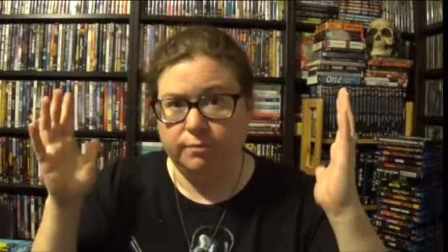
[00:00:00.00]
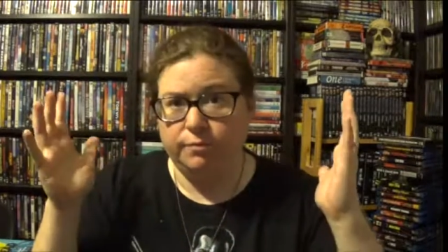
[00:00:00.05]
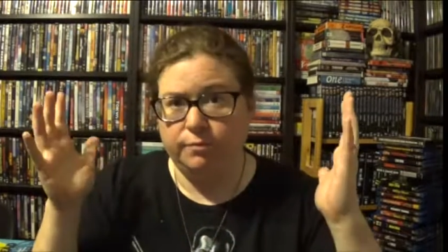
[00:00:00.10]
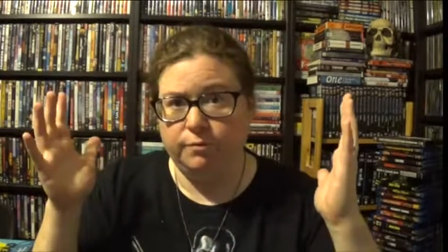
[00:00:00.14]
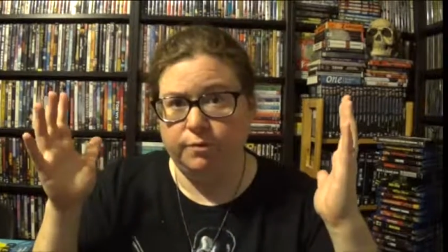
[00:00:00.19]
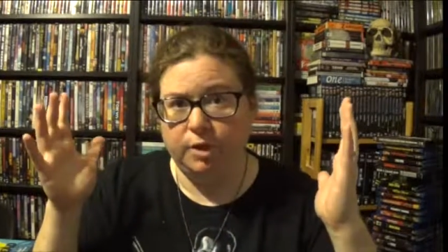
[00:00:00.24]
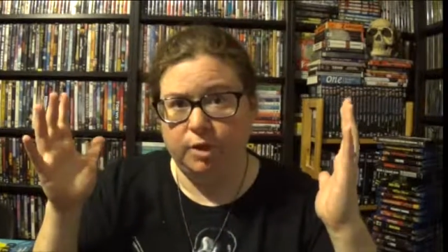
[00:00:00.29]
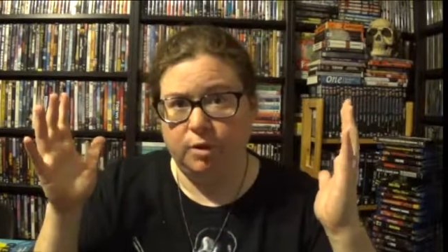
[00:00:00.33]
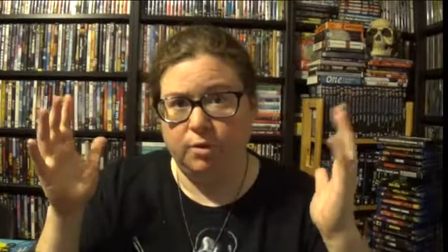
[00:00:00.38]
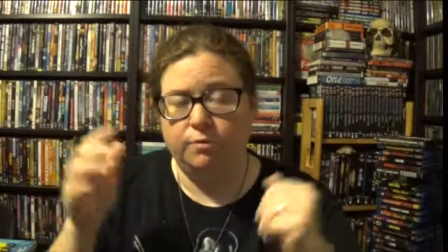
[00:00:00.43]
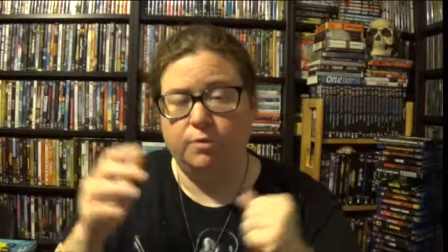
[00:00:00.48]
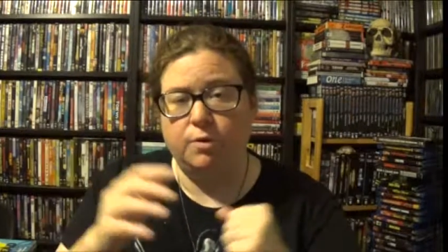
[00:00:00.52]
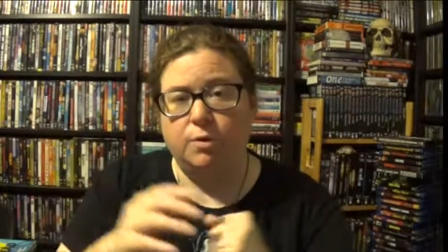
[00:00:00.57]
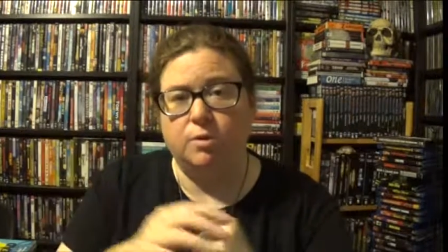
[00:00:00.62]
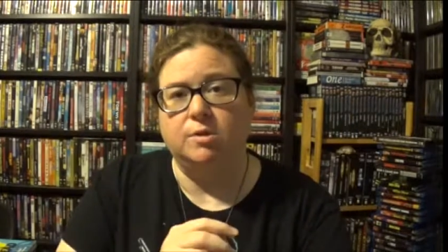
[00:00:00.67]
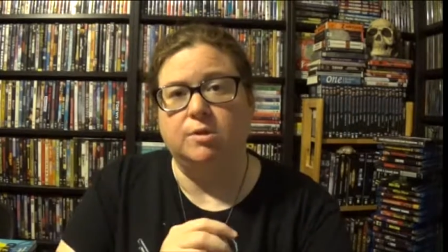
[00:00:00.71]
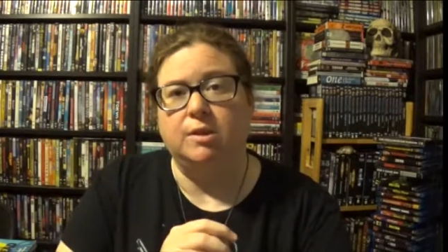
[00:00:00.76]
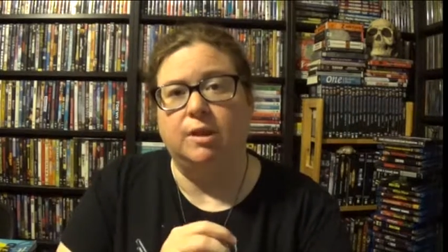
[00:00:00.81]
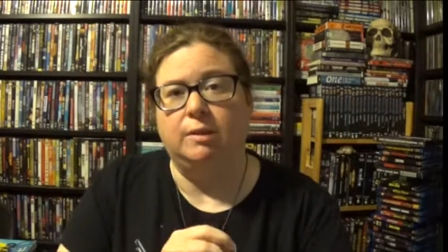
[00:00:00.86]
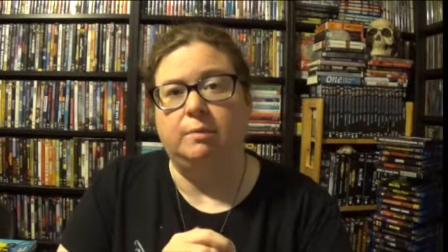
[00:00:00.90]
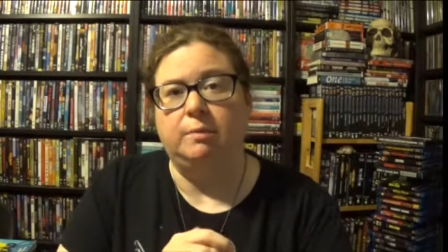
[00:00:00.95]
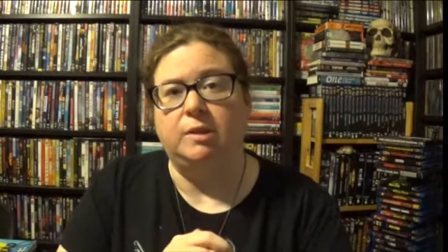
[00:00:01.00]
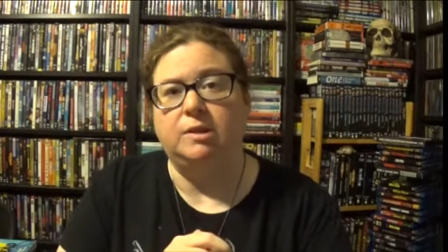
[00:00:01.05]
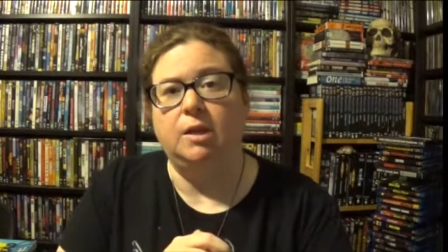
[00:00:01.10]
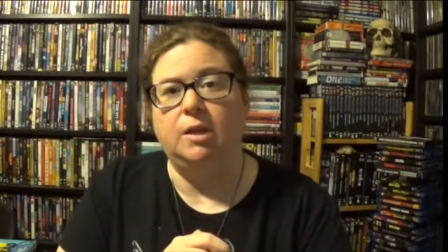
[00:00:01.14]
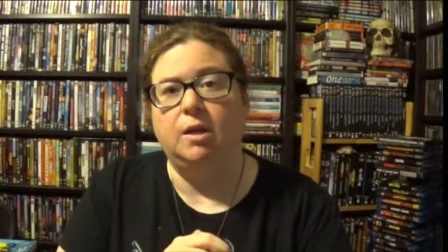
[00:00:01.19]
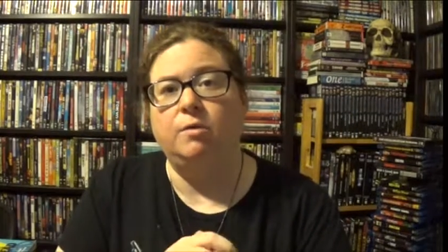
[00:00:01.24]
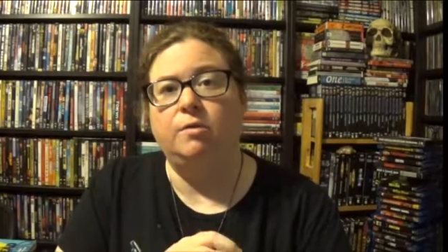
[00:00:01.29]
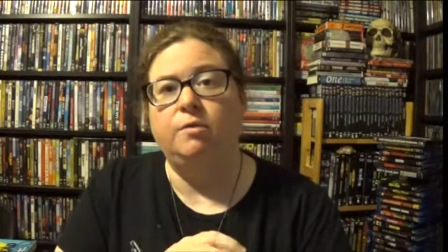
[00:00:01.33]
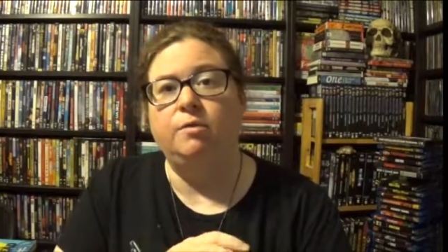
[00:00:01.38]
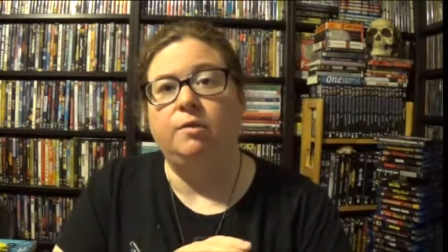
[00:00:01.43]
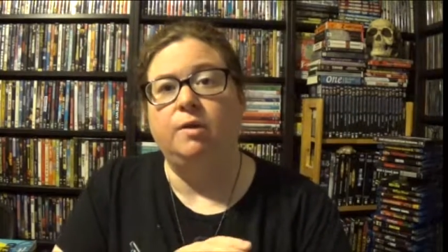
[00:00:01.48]
video folks like
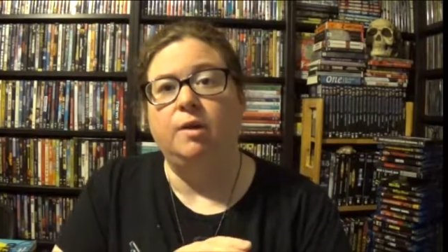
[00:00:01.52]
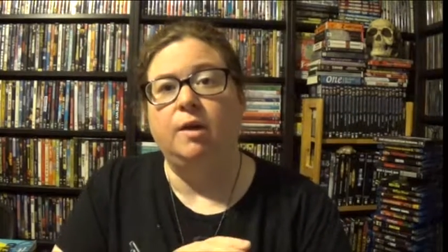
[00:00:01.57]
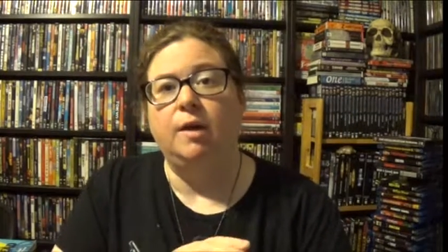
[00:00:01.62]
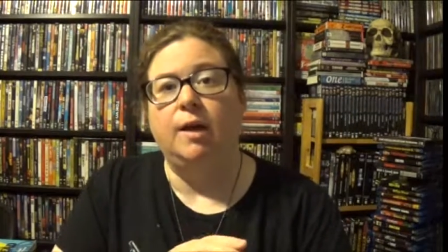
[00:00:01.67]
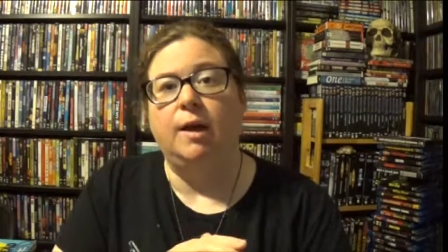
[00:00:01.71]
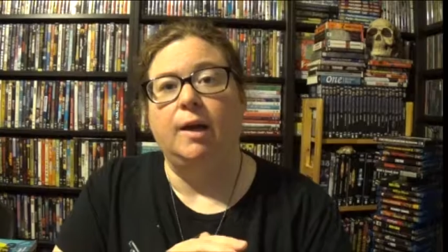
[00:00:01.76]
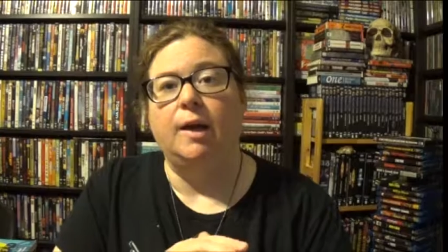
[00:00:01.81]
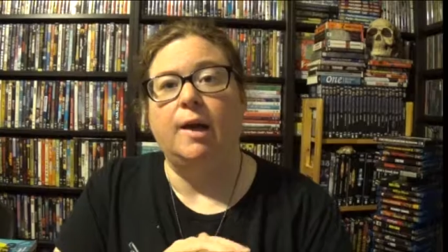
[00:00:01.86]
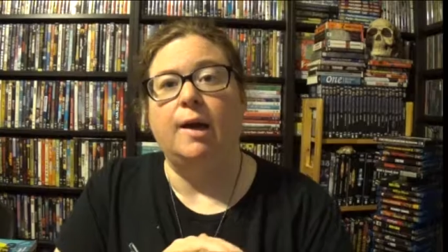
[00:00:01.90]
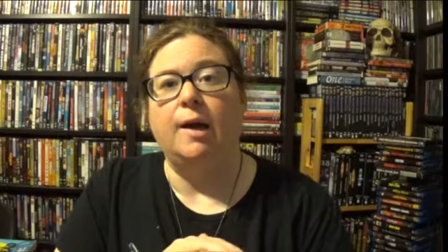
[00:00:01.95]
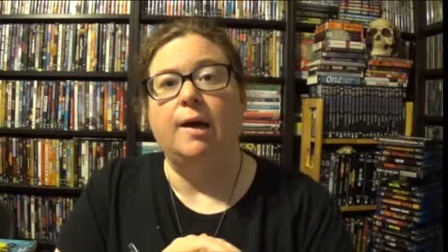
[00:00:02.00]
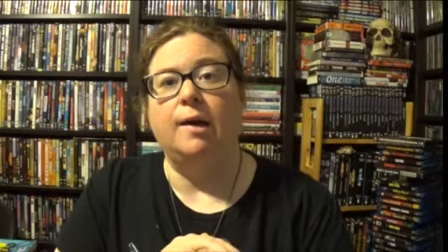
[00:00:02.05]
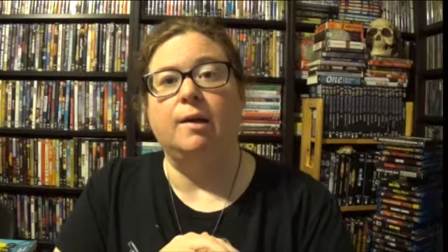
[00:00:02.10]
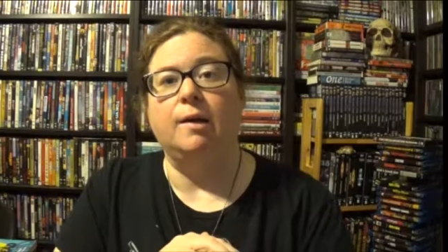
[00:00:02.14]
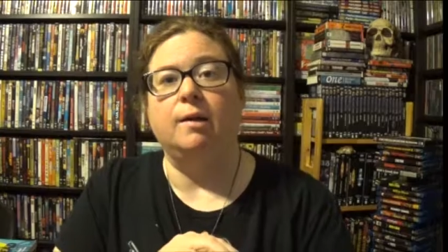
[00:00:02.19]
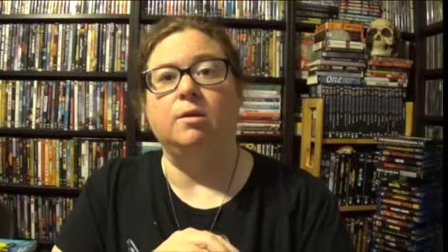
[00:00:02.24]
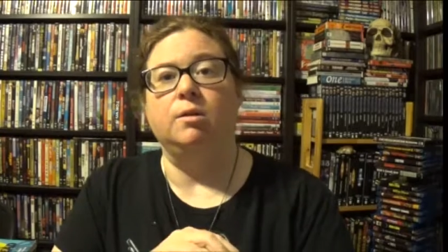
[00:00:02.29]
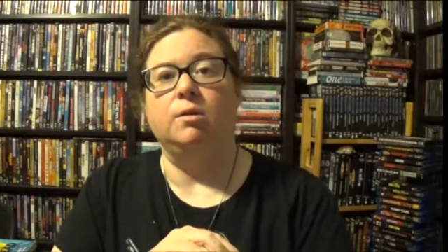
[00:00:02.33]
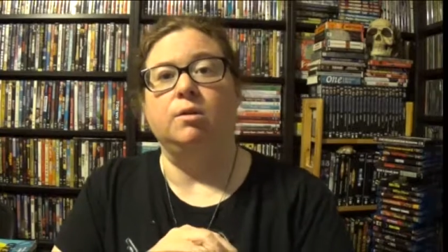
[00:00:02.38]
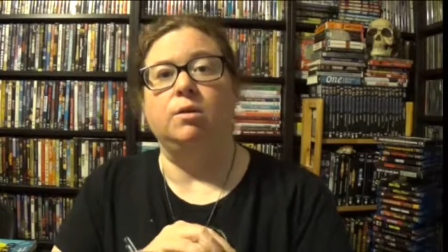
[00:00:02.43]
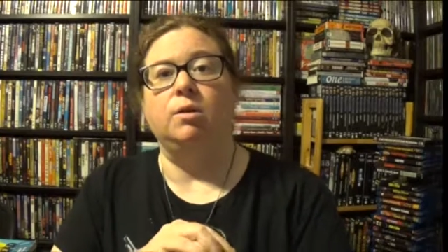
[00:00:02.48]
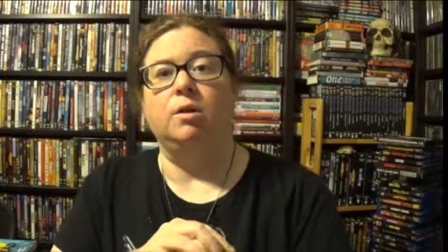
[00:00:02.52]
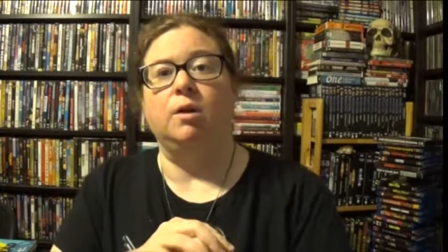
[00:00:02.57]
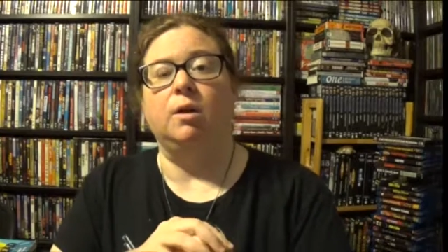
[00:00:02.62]
myself, and